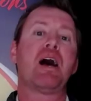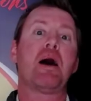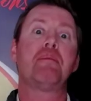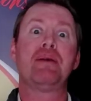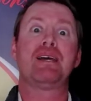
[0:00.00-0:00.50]

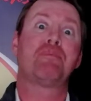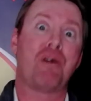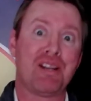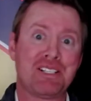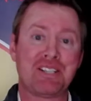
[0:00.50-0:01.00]
A big
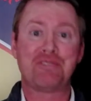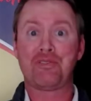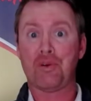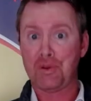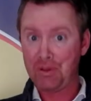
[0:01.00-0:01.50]
apology
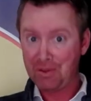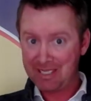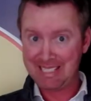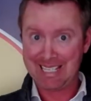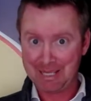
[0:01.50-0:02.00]
for you
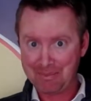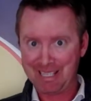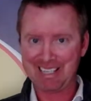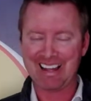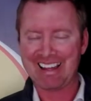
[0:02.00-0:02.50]
seeing
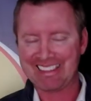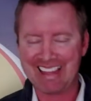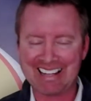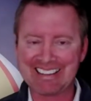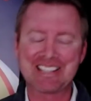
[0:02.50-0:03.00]
me like
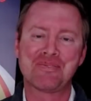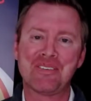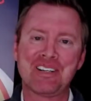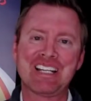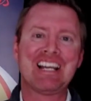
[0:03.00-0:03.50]
that this
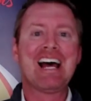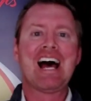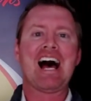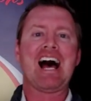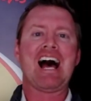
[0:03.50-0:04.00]
morning.
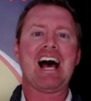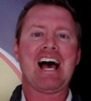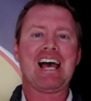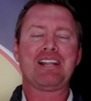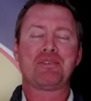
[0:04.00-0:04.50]

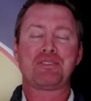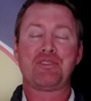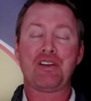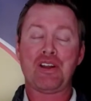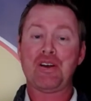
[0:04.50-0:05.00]
It was
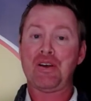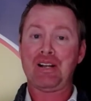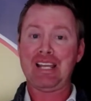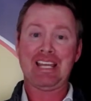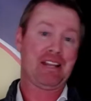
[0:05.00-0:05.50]
very
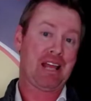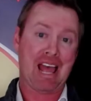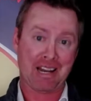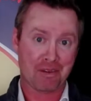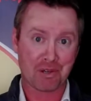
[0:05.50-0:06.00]
early,
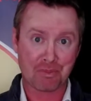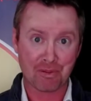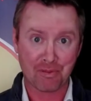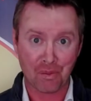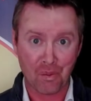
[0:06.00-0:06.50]
and it was
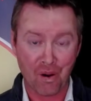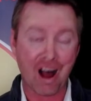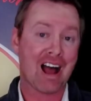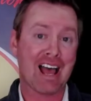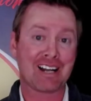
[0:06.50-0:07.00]
before
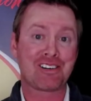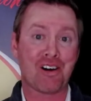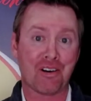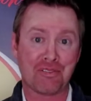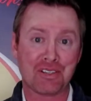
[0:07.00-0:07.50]
I had
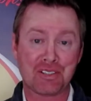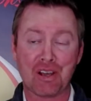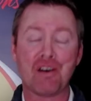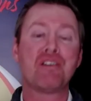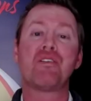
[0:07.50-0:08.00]
coffee,
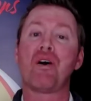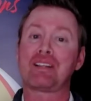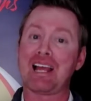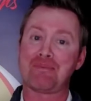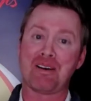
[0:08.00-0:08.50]
so not
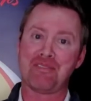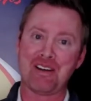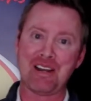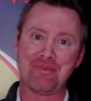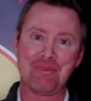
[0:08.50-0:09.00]
at my
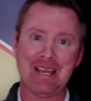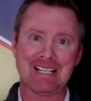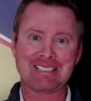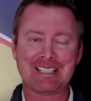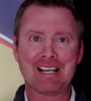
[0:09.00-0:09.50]
very best.